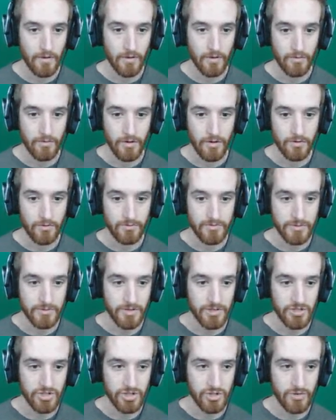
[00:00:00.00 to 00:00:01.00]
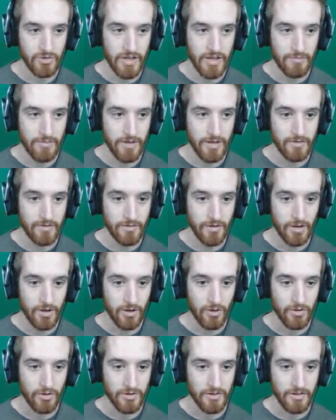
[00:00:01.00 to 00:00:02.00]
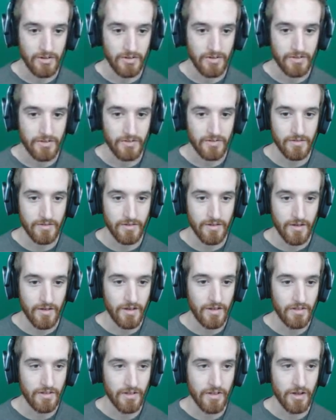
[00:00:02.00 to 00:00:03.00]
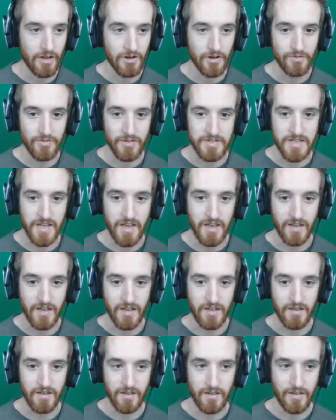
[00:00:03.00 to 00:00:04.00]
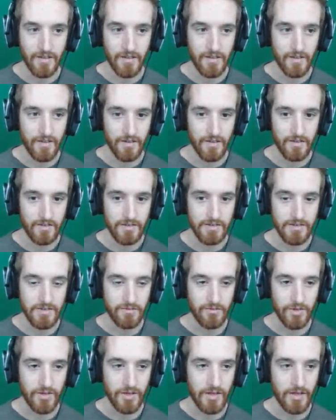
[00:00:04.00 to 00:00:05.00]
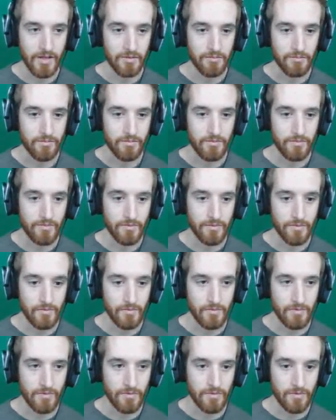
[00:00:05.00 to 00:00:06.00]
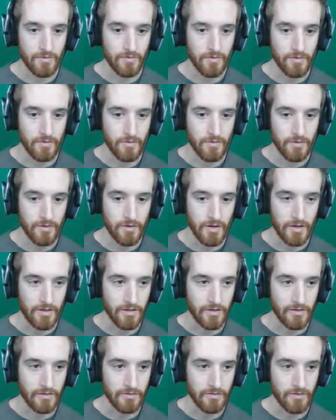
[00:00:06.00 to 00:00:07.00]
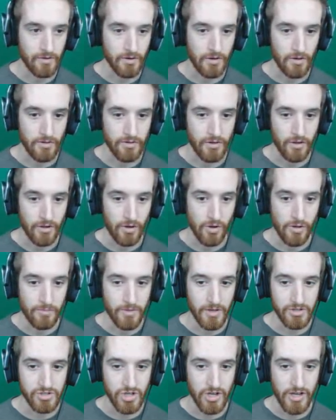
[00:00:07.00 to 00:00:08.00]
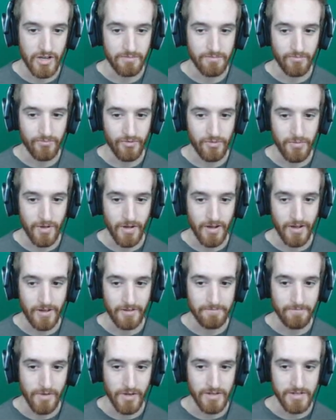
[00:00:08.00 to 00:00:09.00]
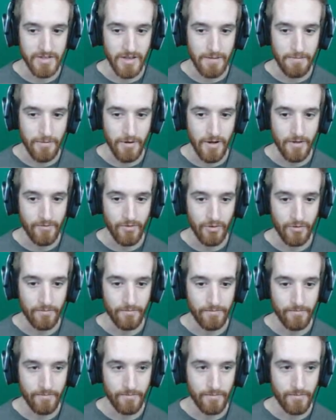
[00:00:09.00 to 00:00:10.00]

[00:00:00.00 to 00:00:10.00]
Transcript: Oh, oh, somebody's shooting at me? Oh, they're in the in the gunner of the tank. see if we can get them. I think they're all... Oh, I'm being shot from behind by a sniper rifle.